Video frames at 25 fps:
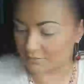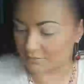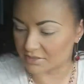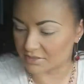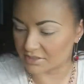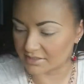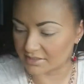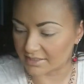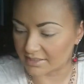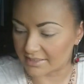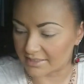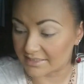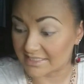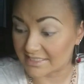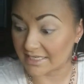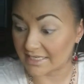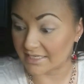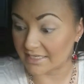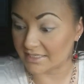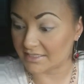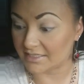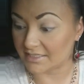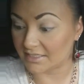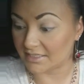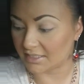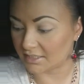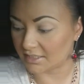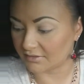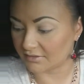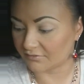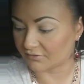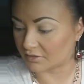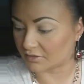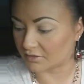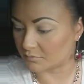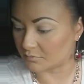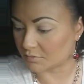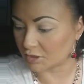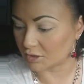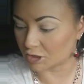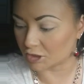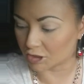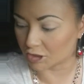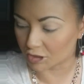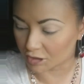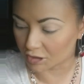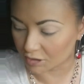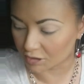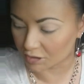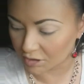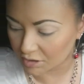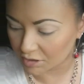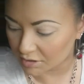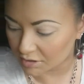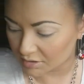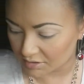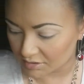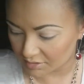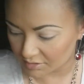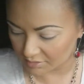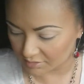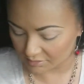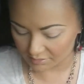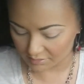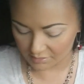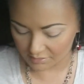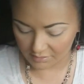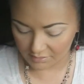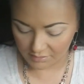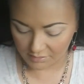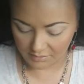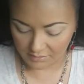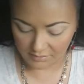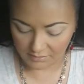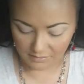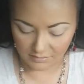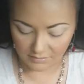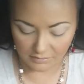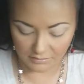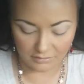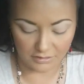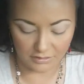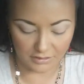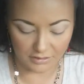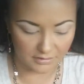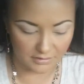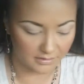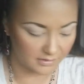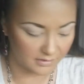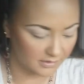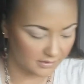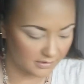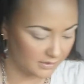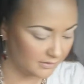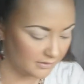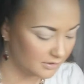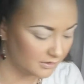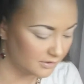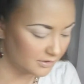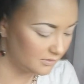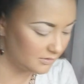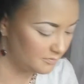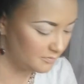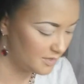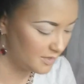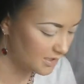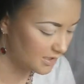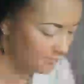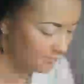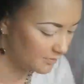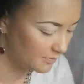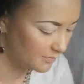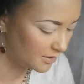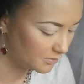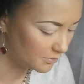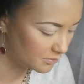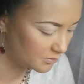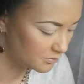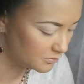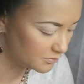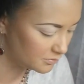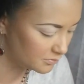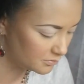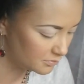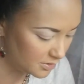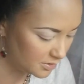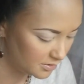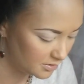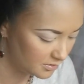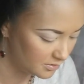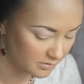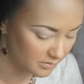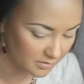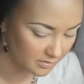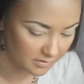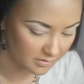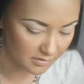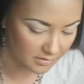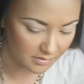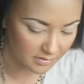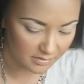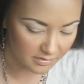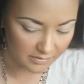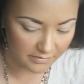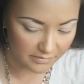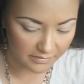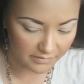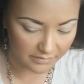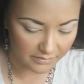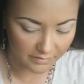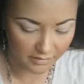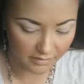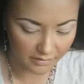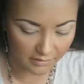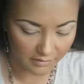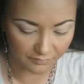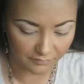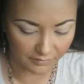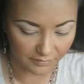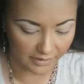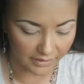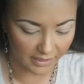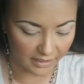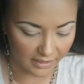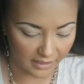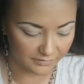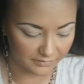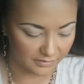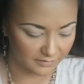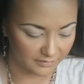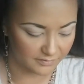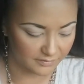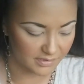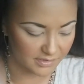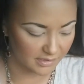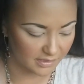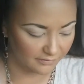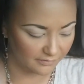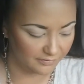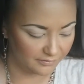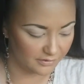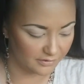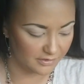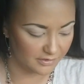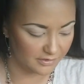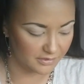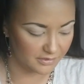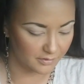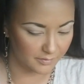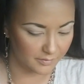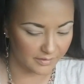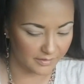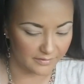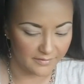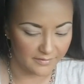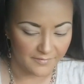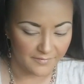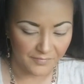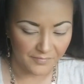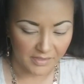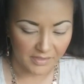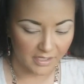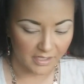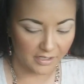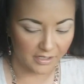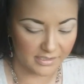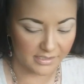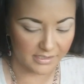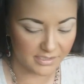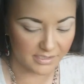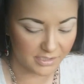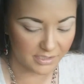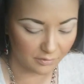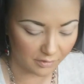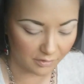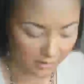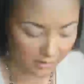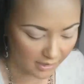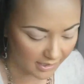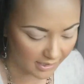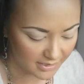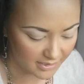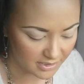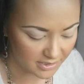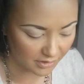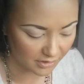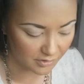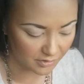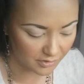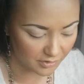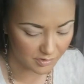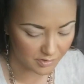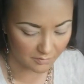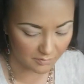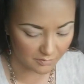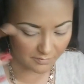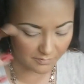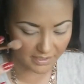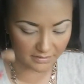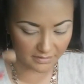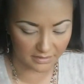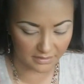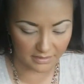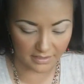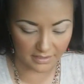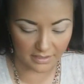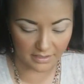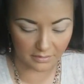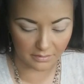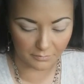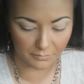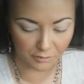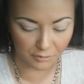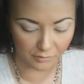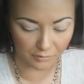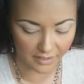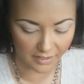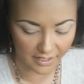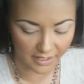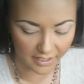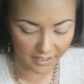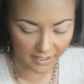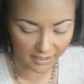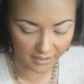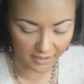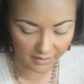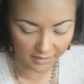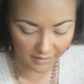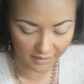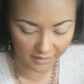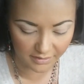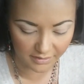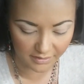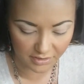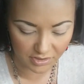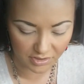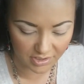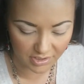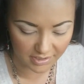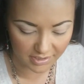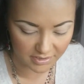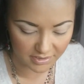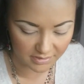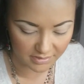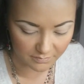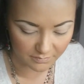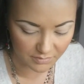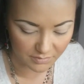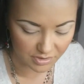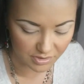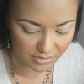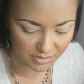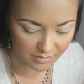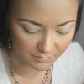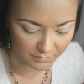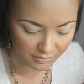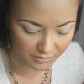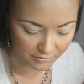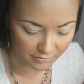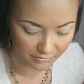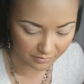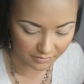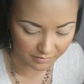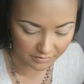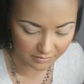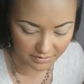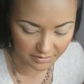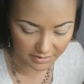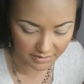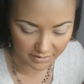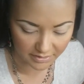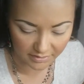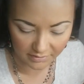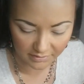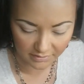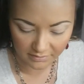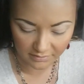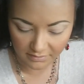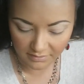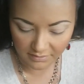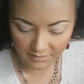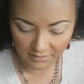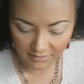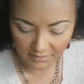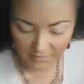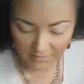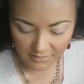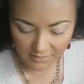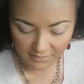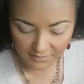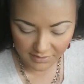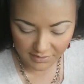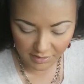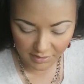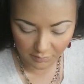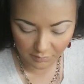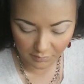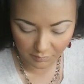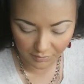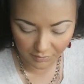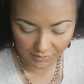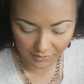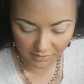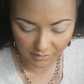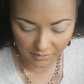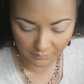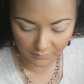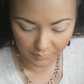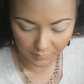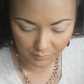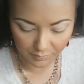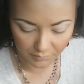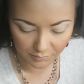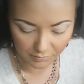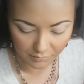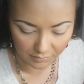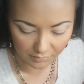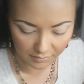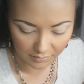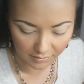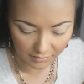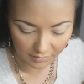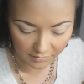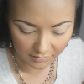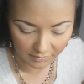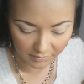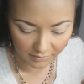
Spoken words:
I'm just like taking from her look and going to make it my own. Hopefully I have enough stuff here to do it. Alright, so her eyeshadows are mainly like gray, and then she has some shimmer on the lid. So we're going to pull